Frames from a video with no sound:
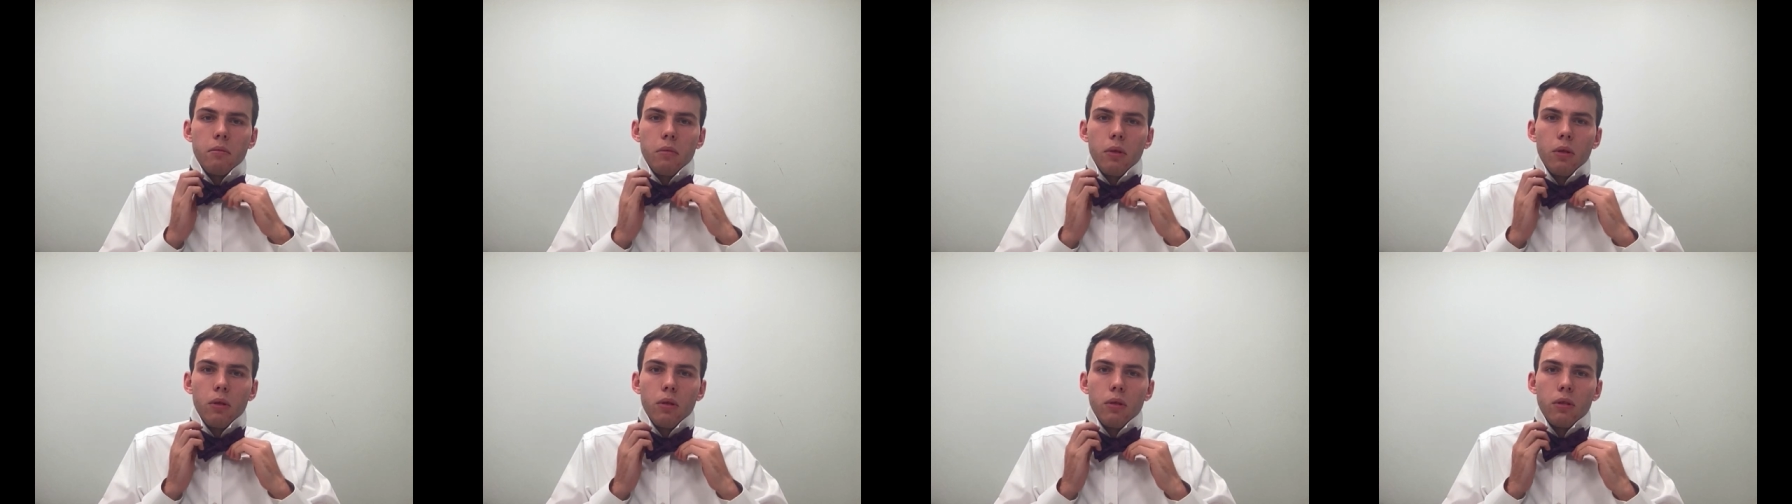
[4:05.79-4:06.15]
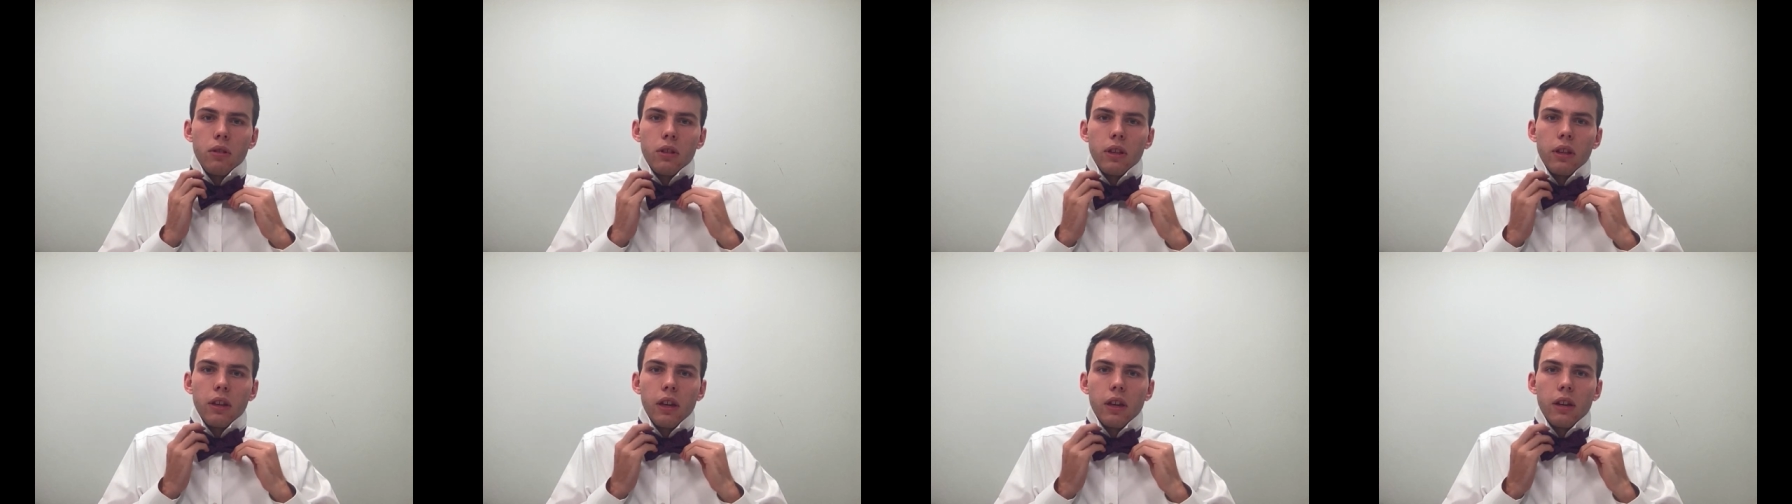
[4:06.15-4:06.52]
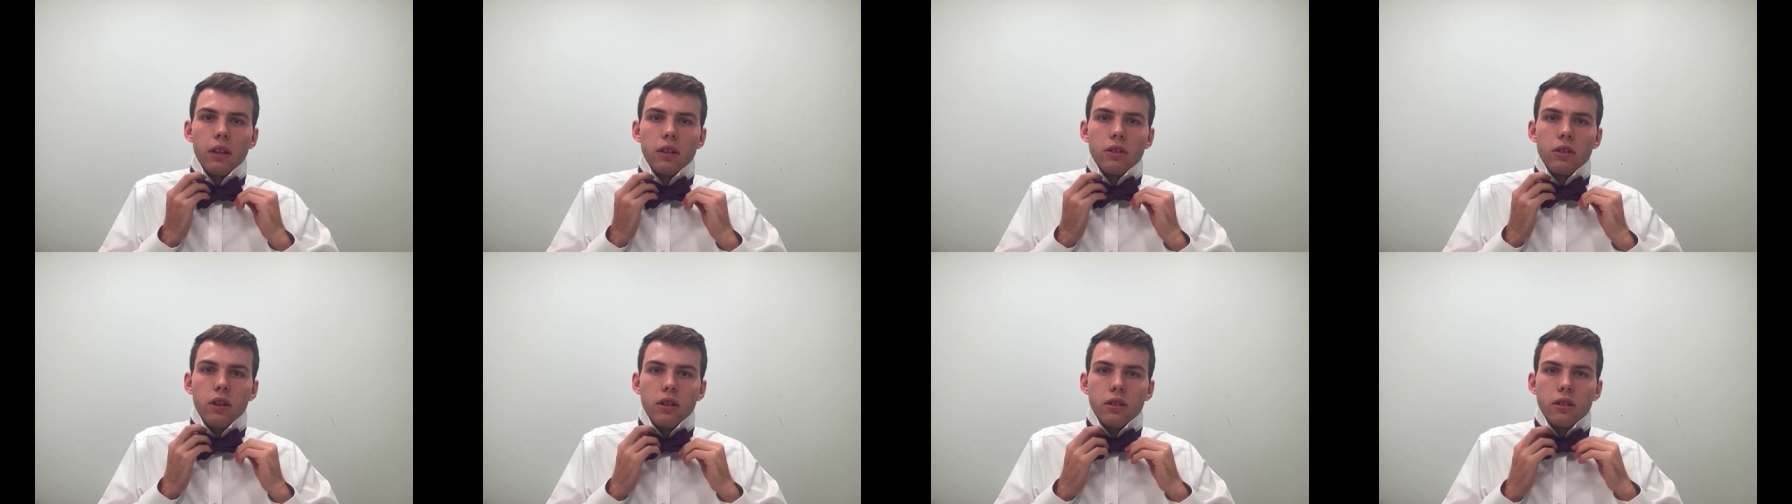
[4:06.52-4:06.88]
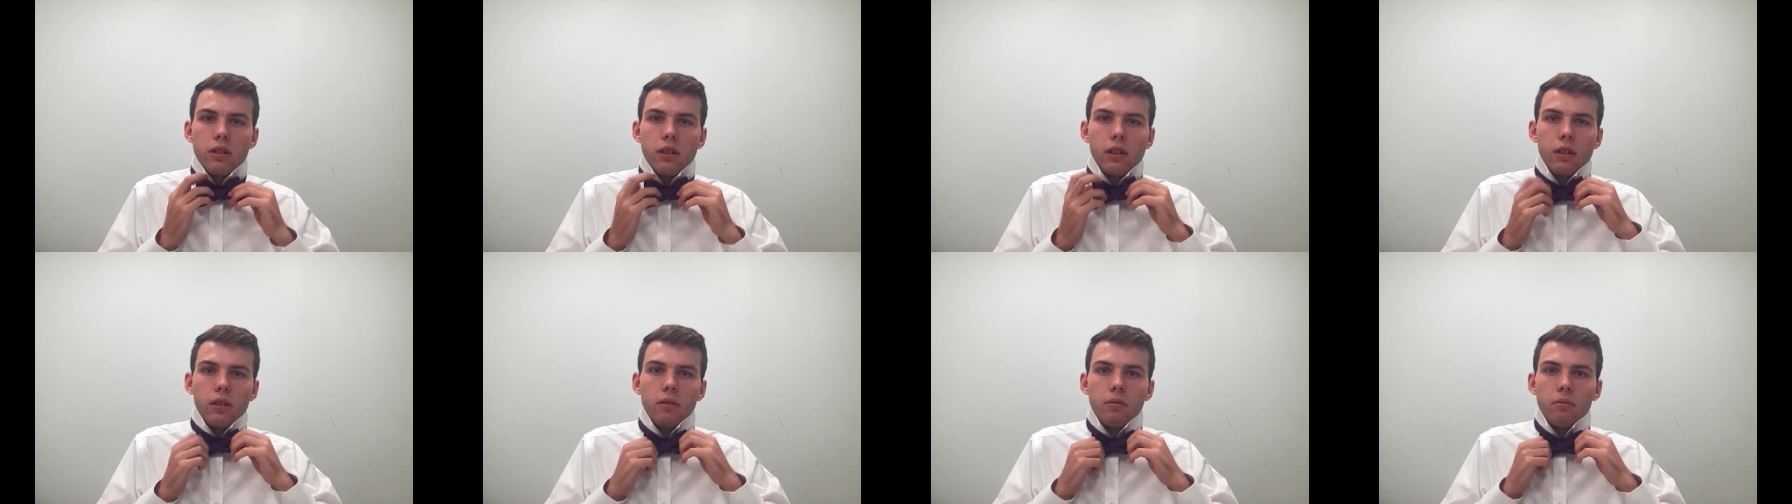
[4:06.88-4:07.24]
Pulling and
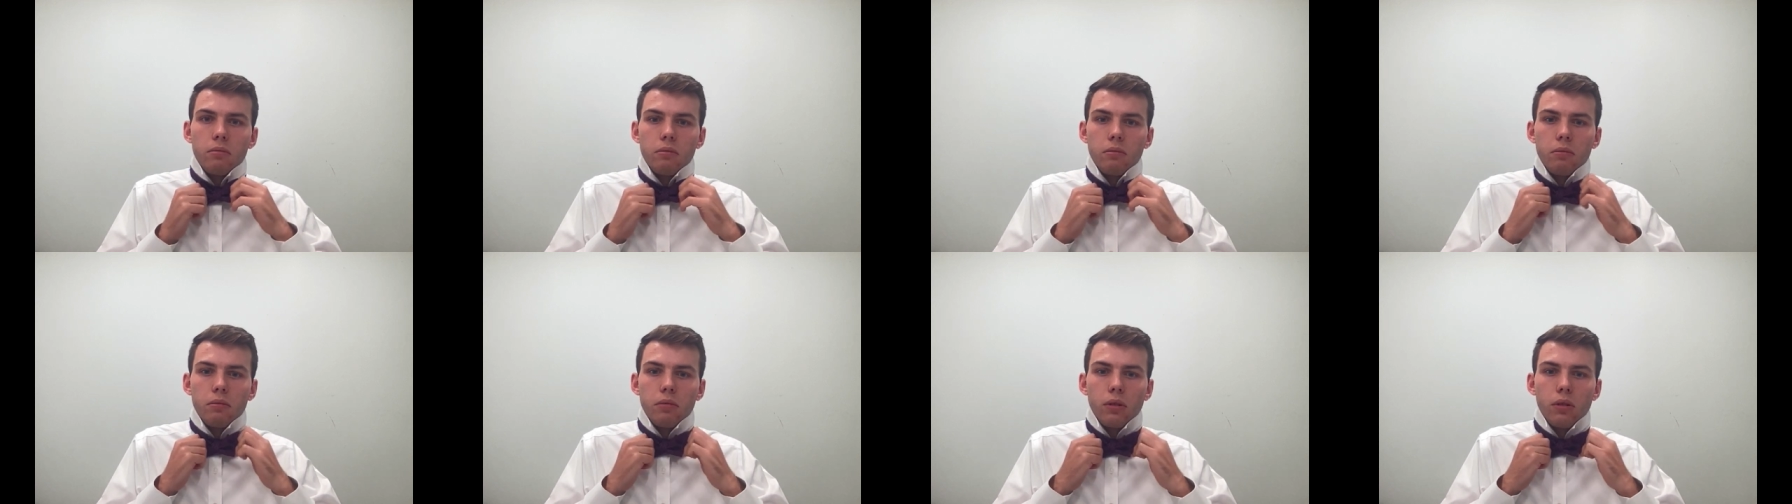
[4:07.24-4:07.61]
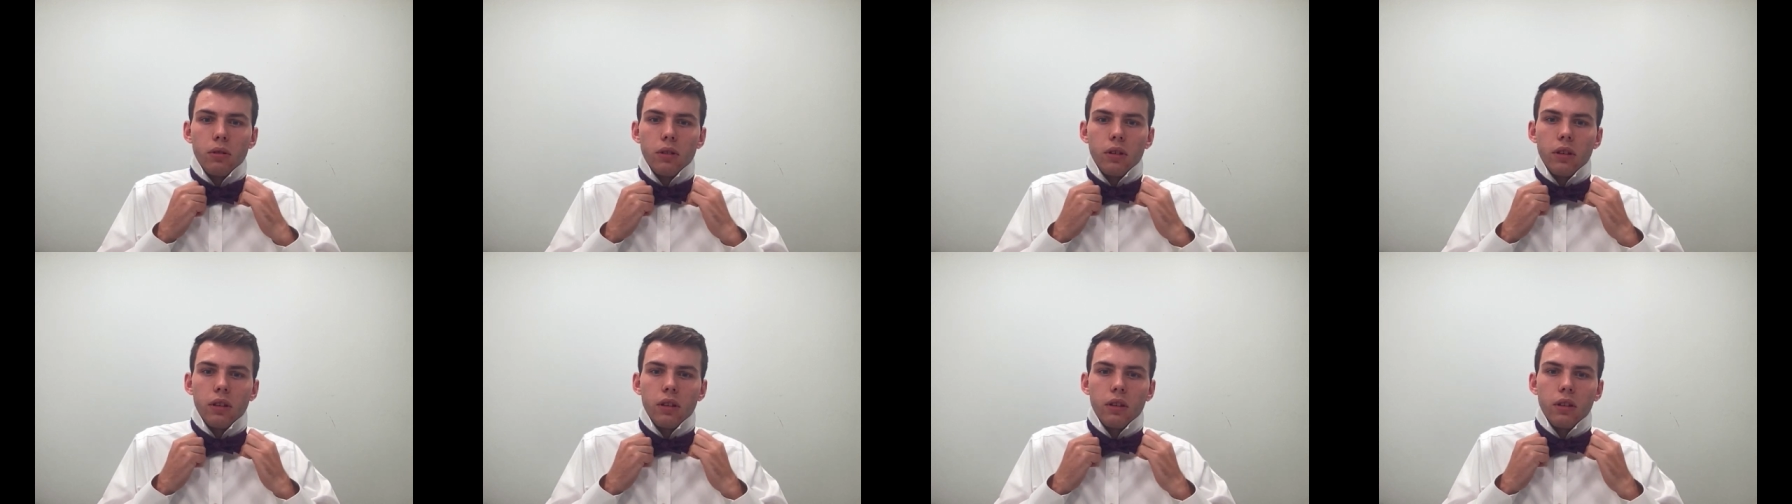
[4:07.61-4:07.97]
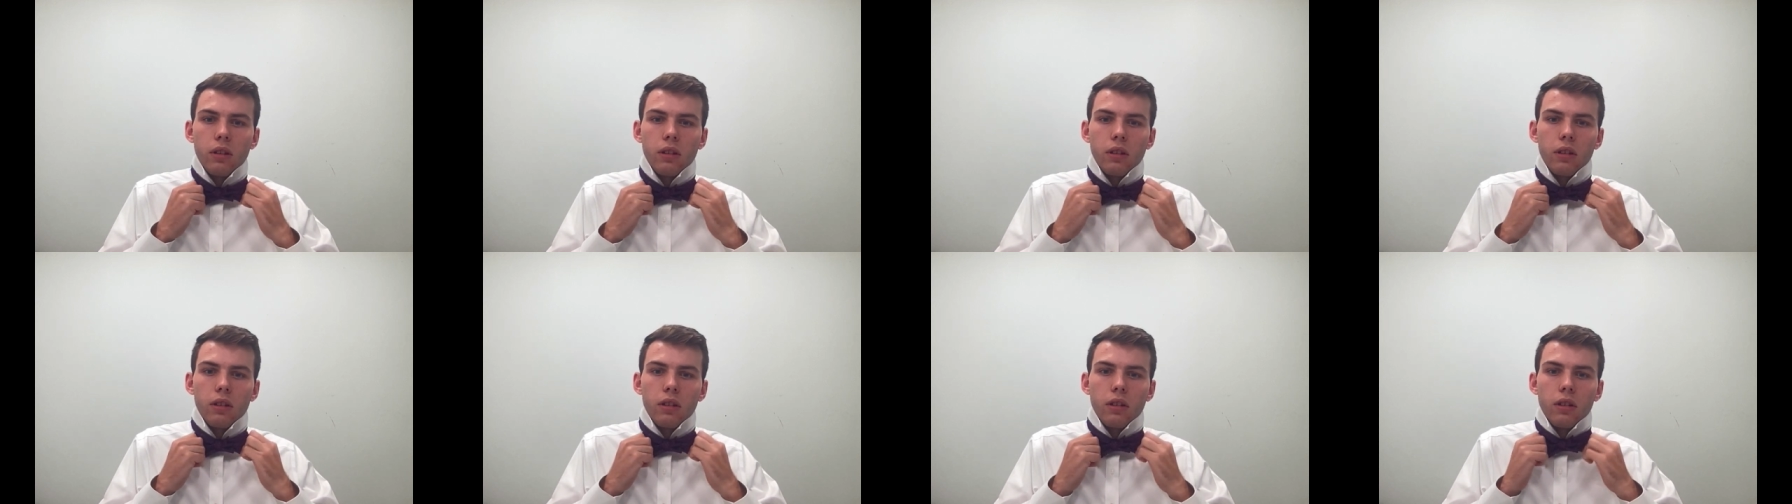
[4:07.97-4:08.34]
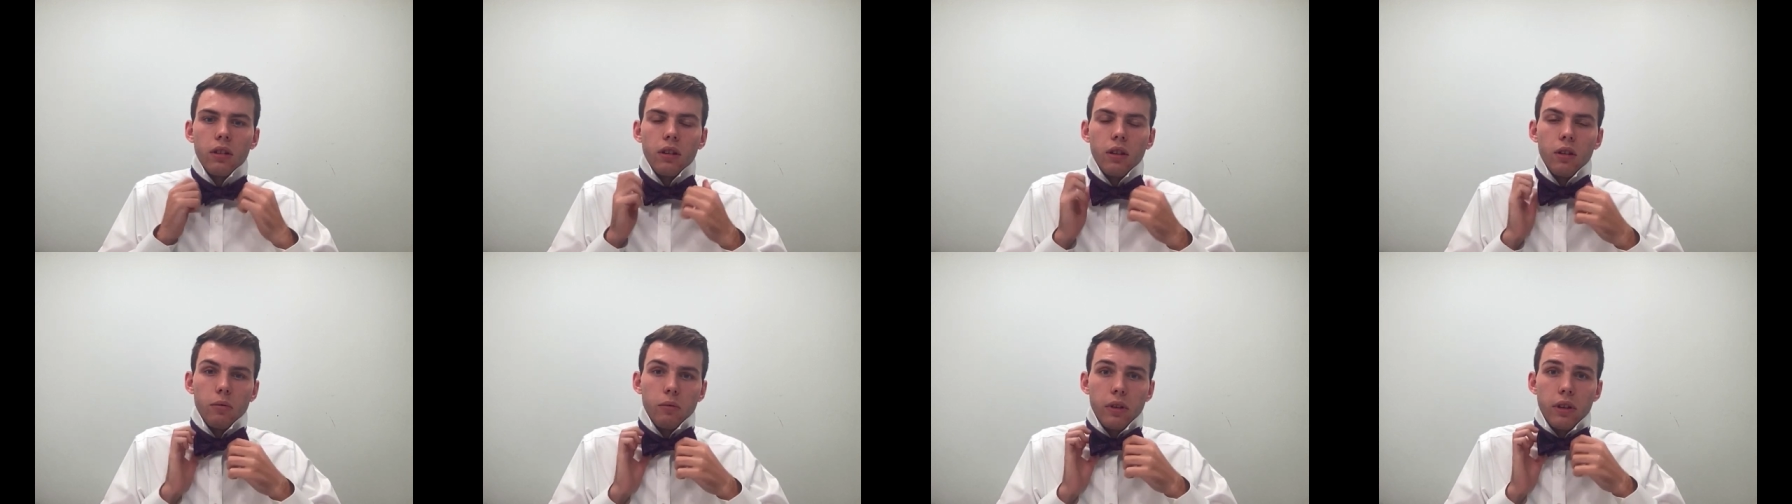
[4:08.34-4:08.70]
adjusting, pulling,
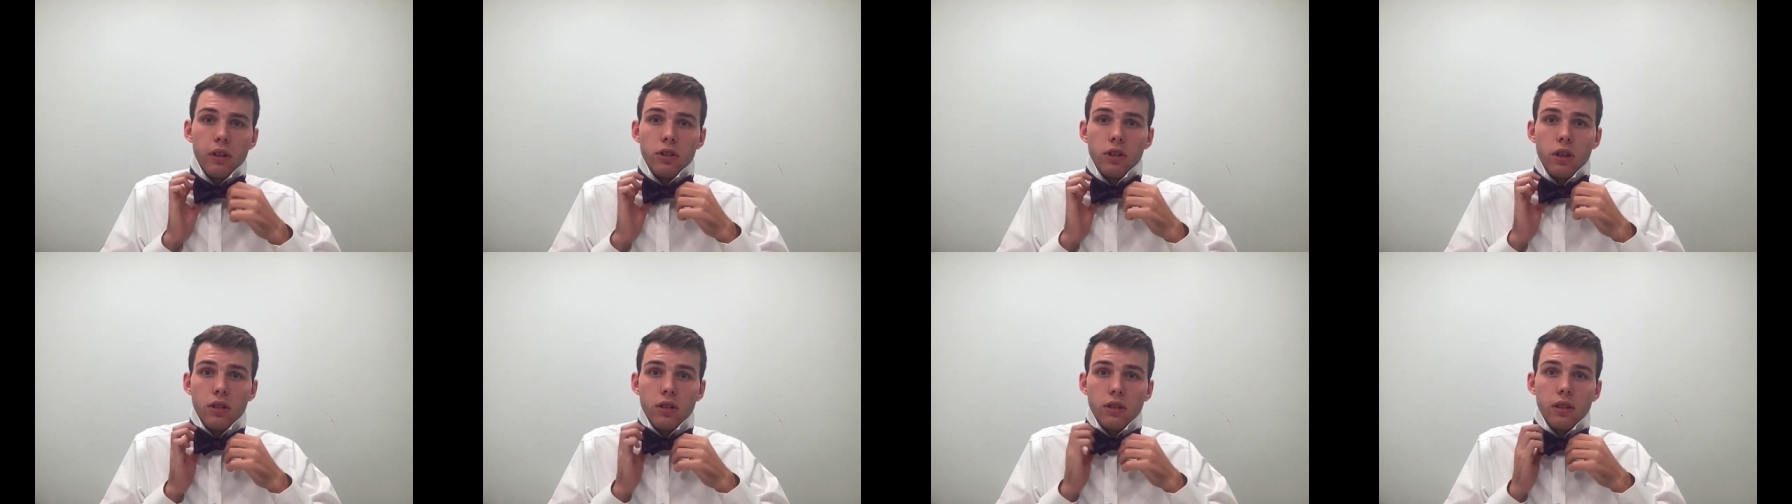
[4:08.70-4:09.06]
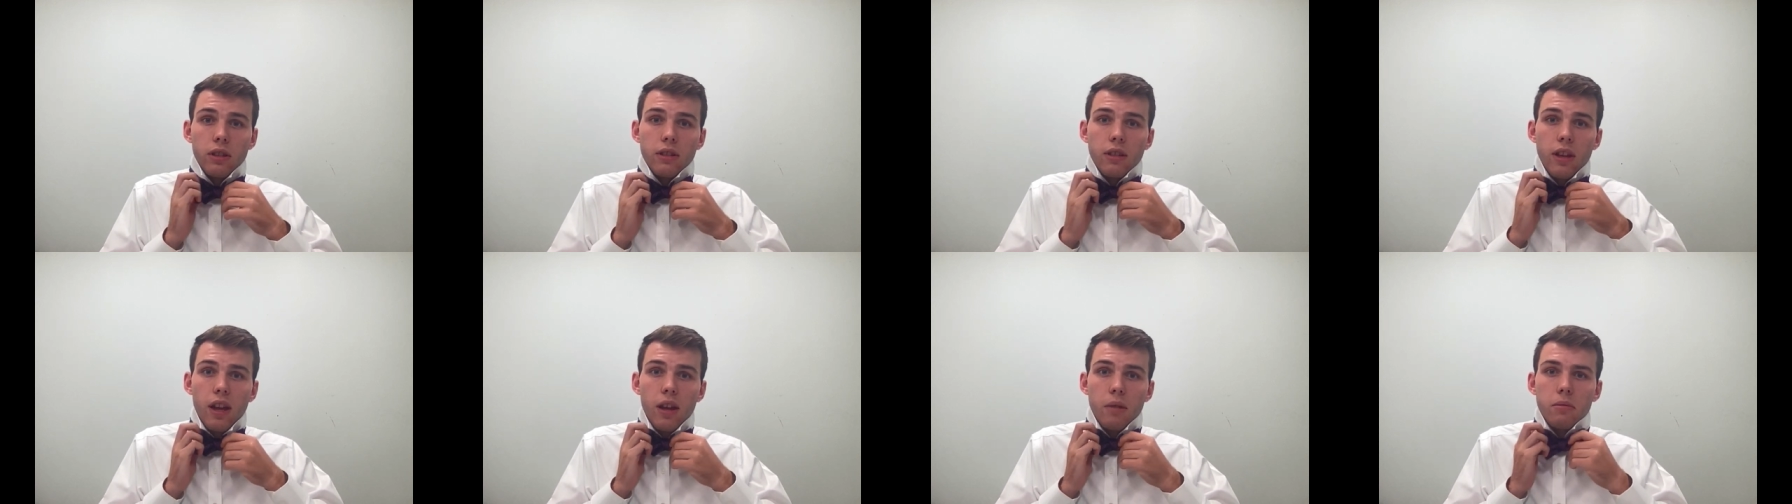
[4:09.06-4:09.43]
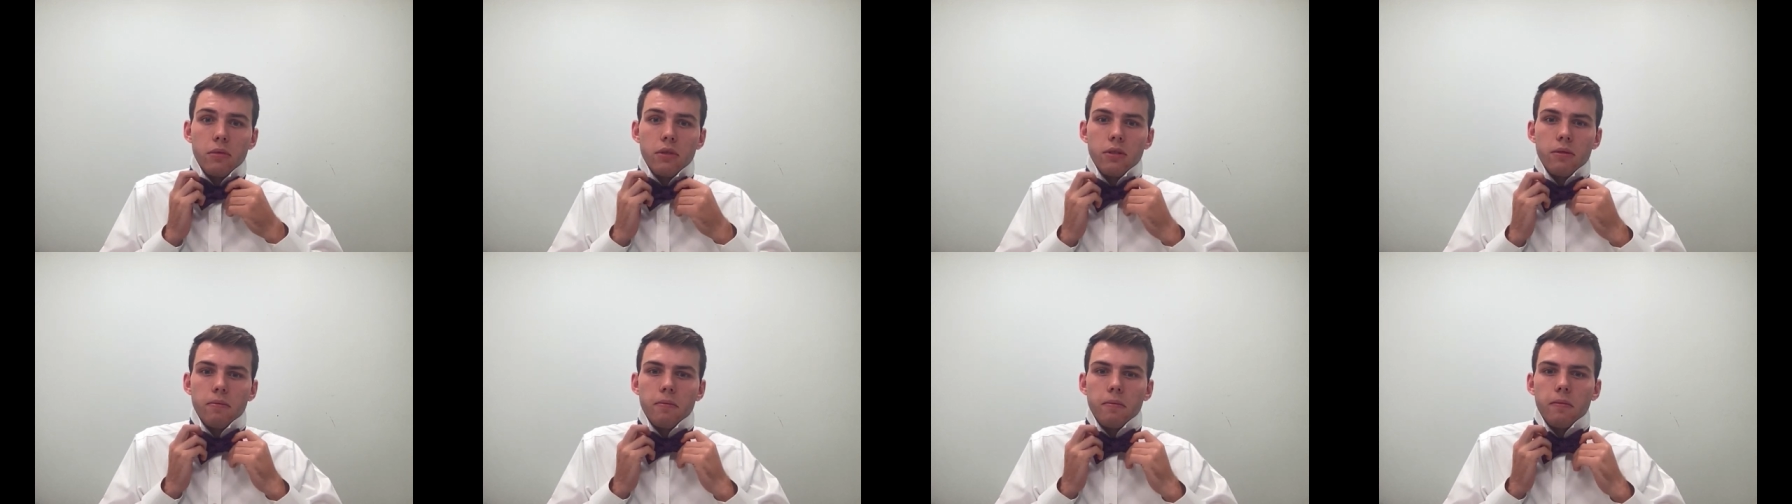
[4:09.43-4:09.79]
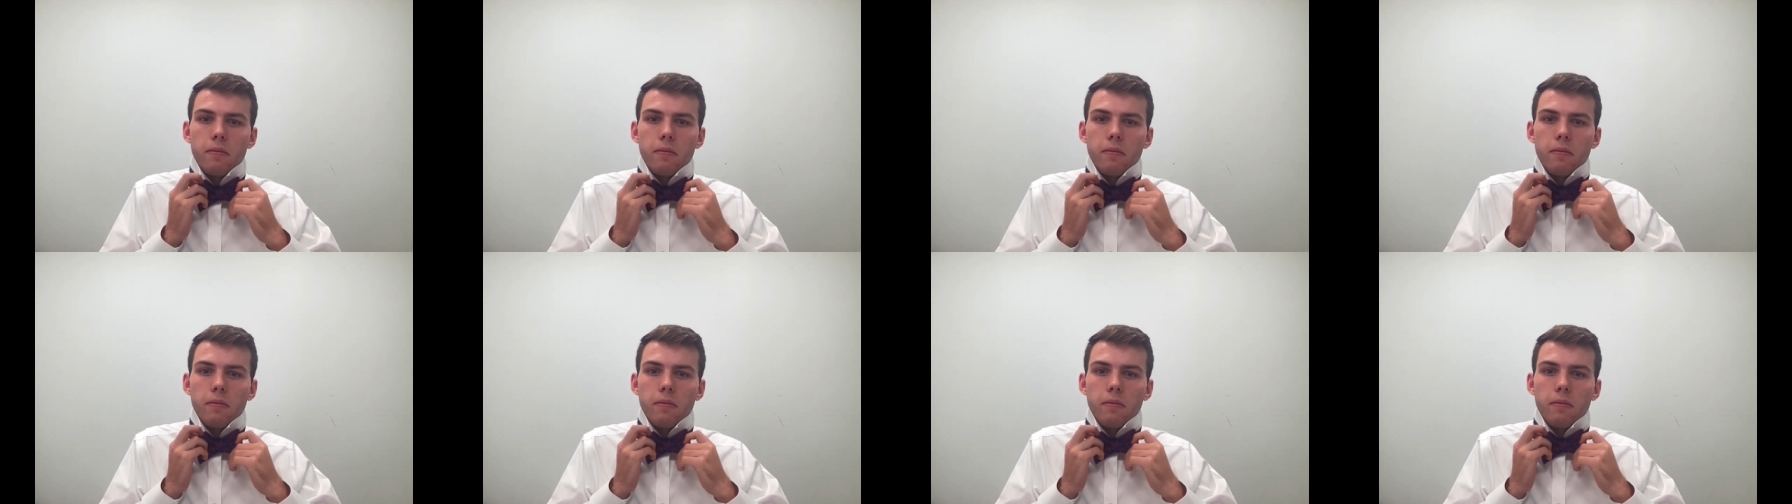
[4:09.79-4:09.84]
readjusting the tabs.